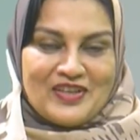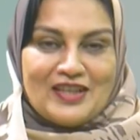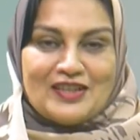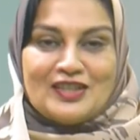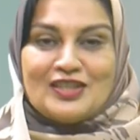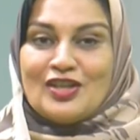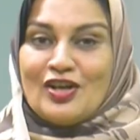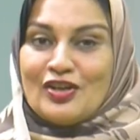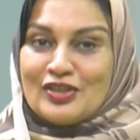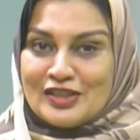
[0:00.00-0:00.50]

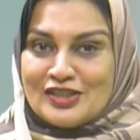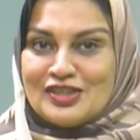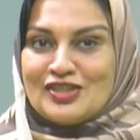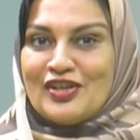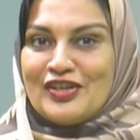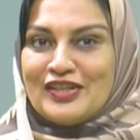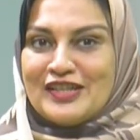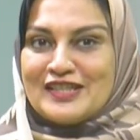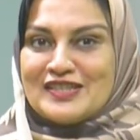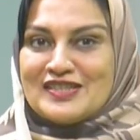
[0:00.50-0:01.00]
And the doctor
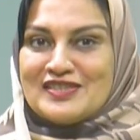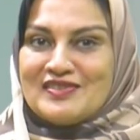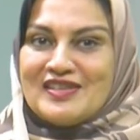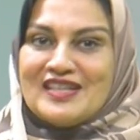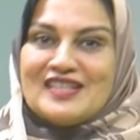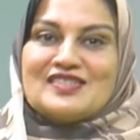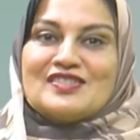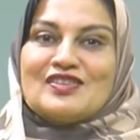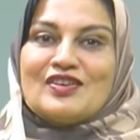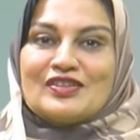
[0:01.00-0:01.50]
joining us
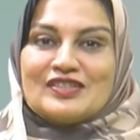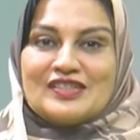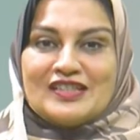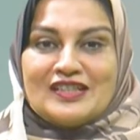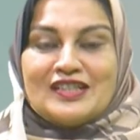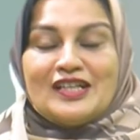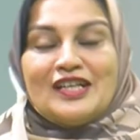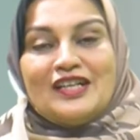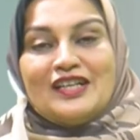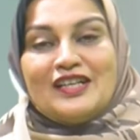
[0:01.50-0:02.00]
today is
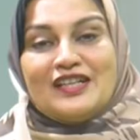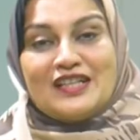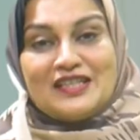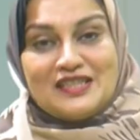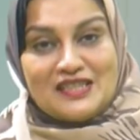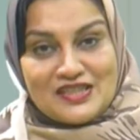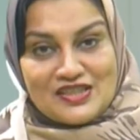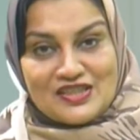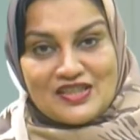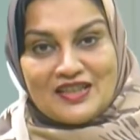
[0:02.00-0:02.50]
Dr.
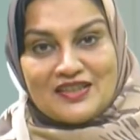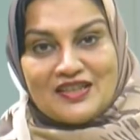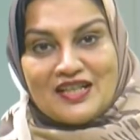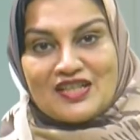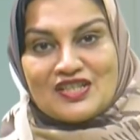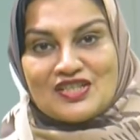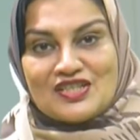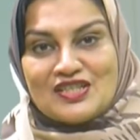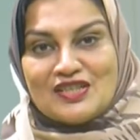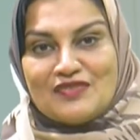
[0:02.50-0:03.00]

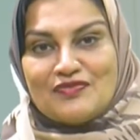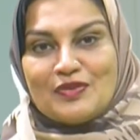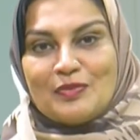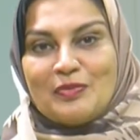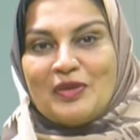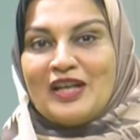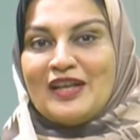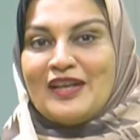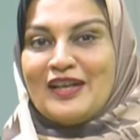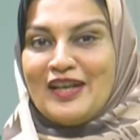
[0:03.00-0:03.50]
RAJEESH
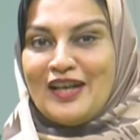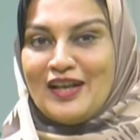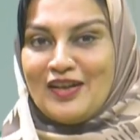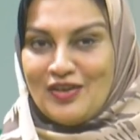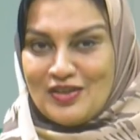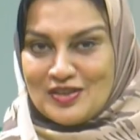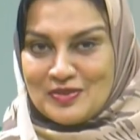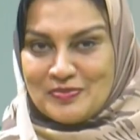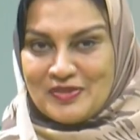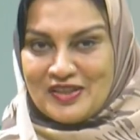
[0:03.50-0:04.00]
from Al Hilal
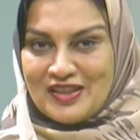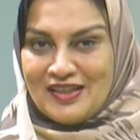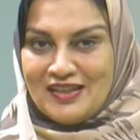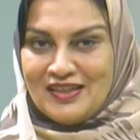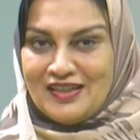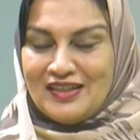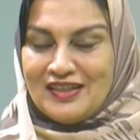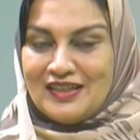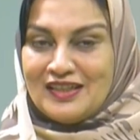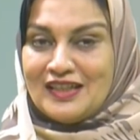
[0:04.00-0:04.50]

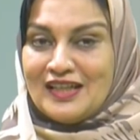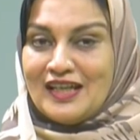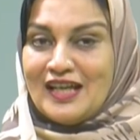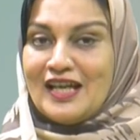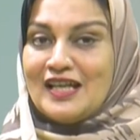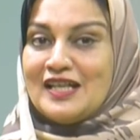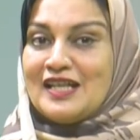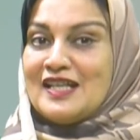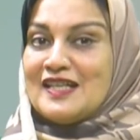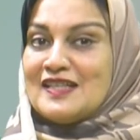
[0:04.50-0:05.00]
Hospital,
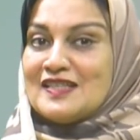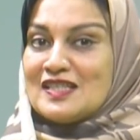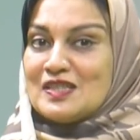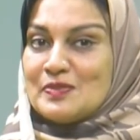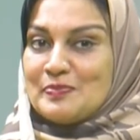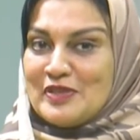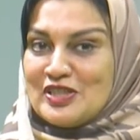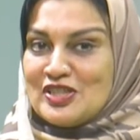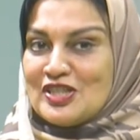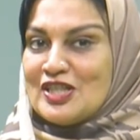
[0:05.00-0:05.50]
and he is a
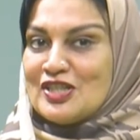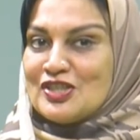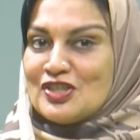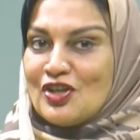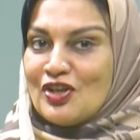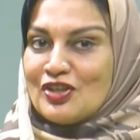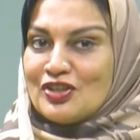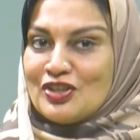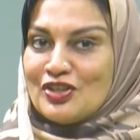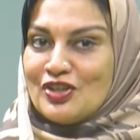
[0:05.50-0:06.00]
specialist
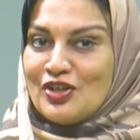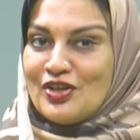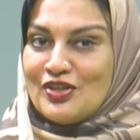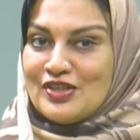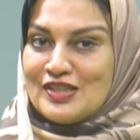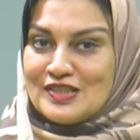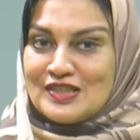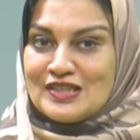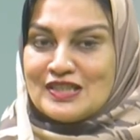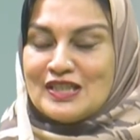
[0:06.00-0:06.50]

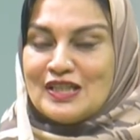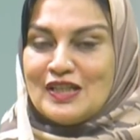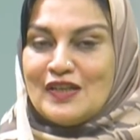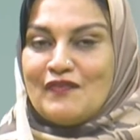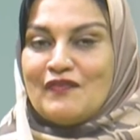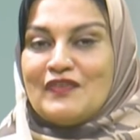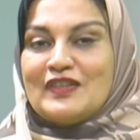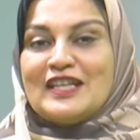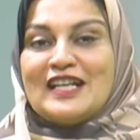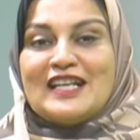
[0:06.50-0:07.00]
orthodontist
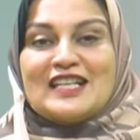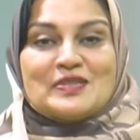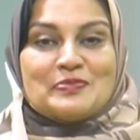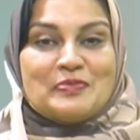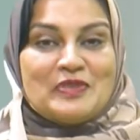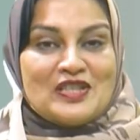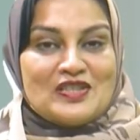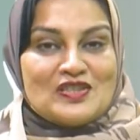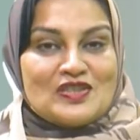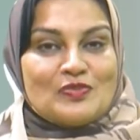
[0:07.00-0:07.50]
with an
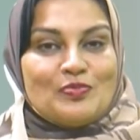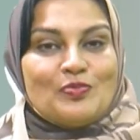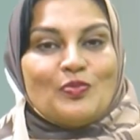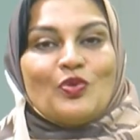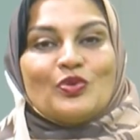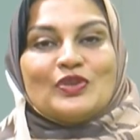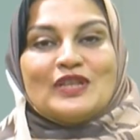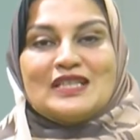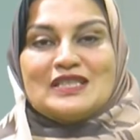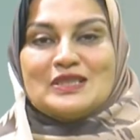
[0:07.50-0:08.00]
experience of
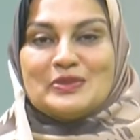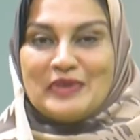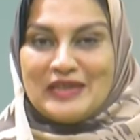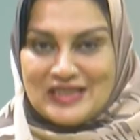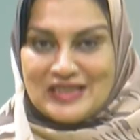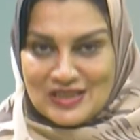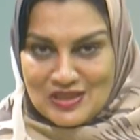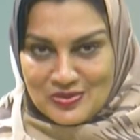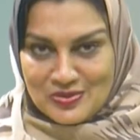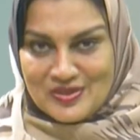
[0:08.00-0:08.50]
more than
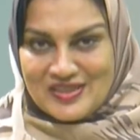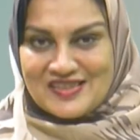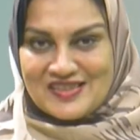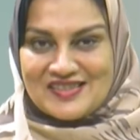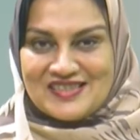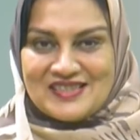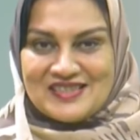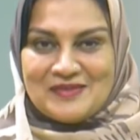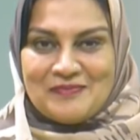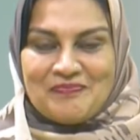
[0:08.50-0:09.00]
22
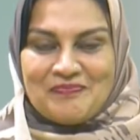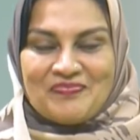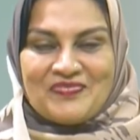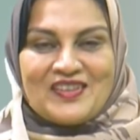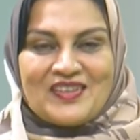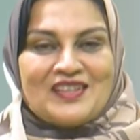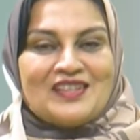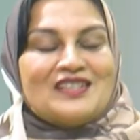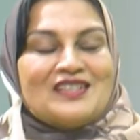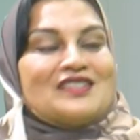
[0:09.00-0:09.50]
years.
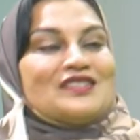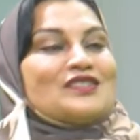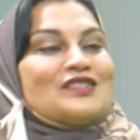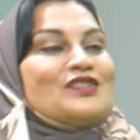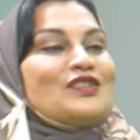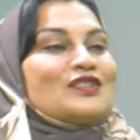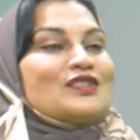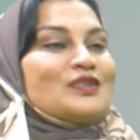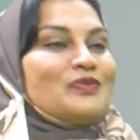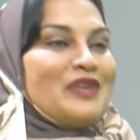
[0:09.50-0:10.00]
So
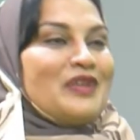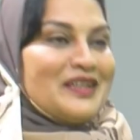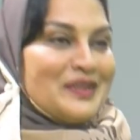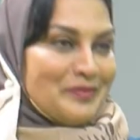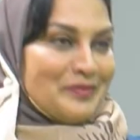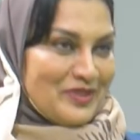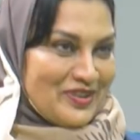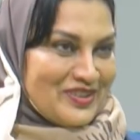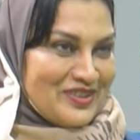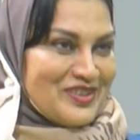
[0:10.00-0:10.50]
doctor,
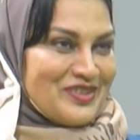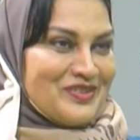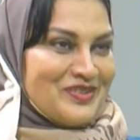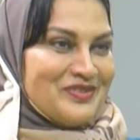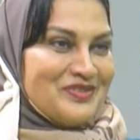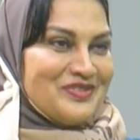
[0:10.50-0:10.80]
welcome to the show.